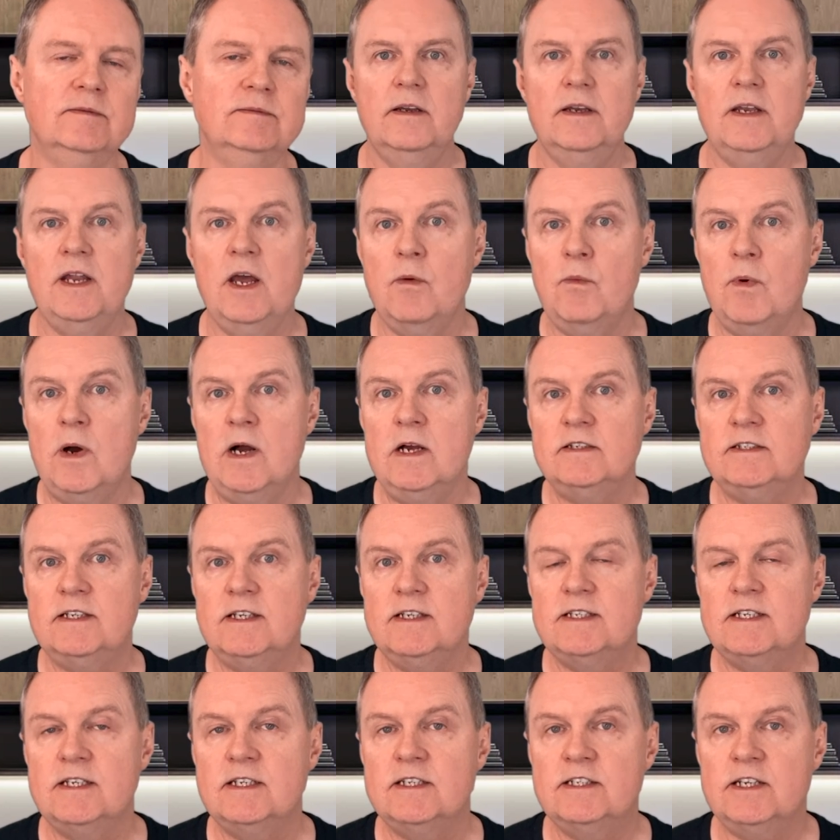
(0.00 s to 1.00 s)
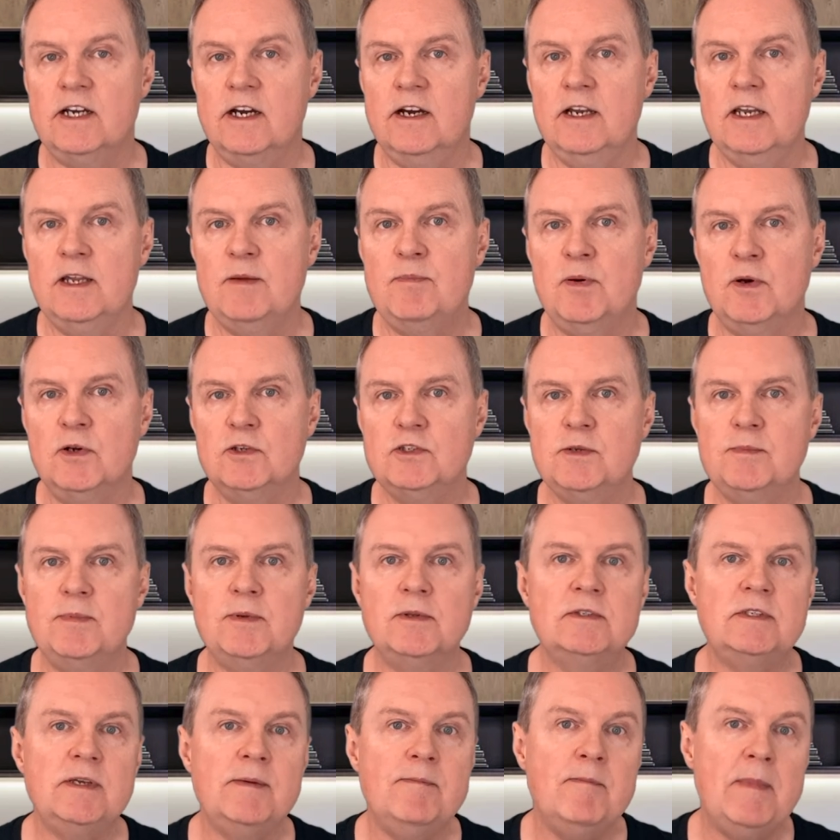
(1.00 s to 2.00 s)
Now, whilst it's entirely possible
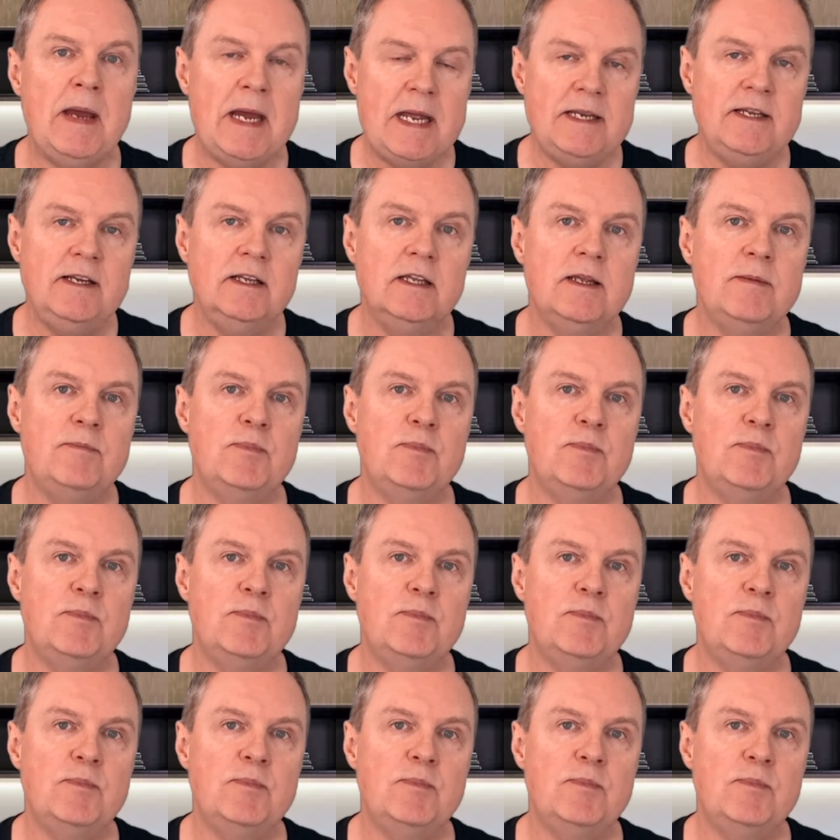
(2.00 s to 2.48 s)
to manually